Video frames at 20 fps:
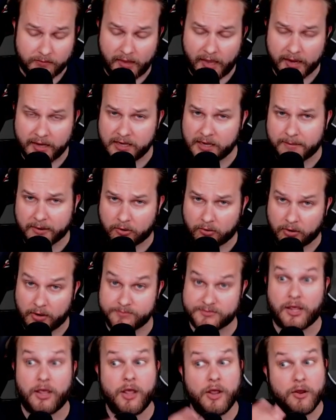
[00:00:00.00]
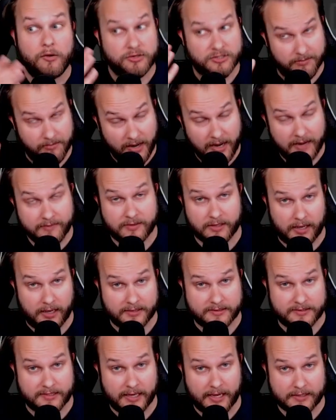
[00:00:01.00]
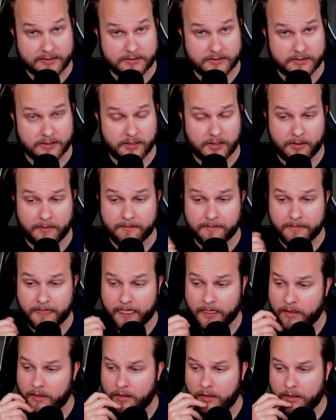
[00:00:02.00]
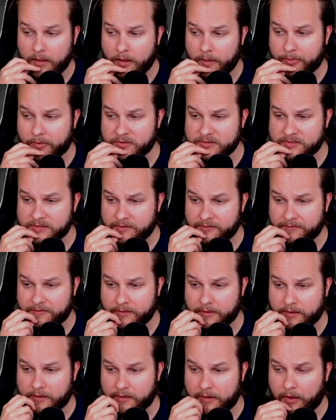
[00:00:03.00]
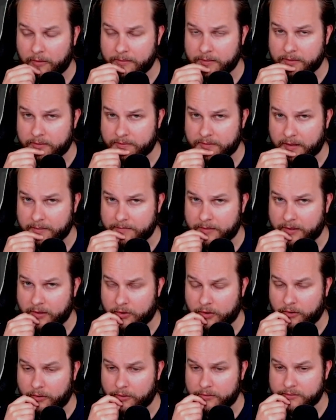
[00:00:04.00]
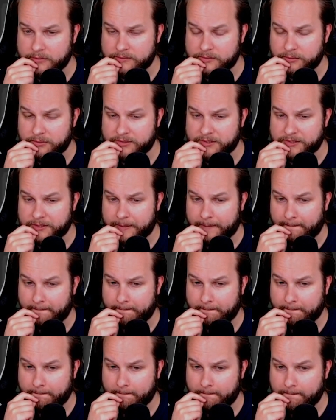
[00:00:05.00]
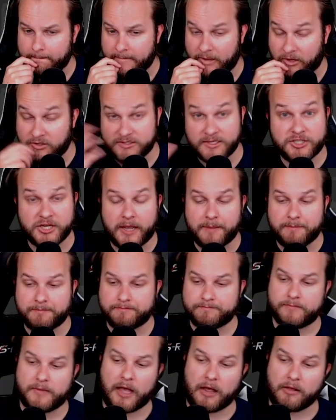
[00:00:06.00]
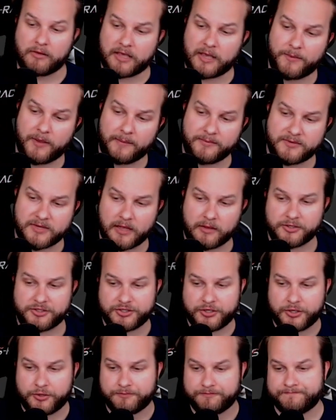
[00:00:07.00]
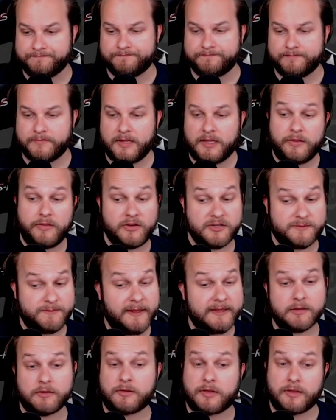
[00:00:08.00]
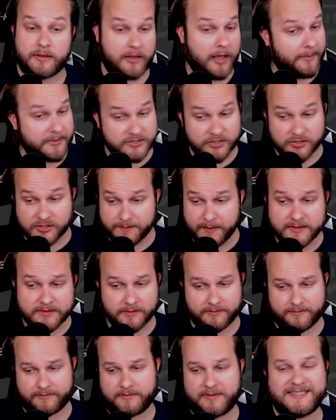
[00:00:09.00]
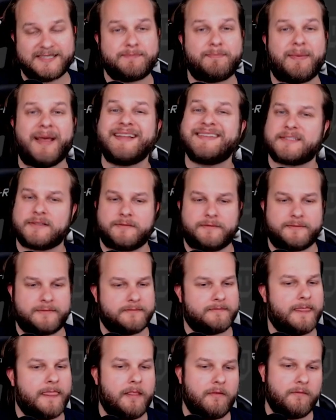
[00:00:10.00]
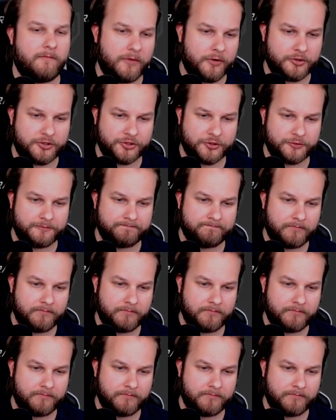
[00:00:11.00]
I need to pick crumbs, which I might have to contact a person to help me with that, be a co-host. So we'll see. We'll see, chap. I'll keep you updated. I'll let you know. They're expensive. Okay, comics are expensive. Expensive. Very true.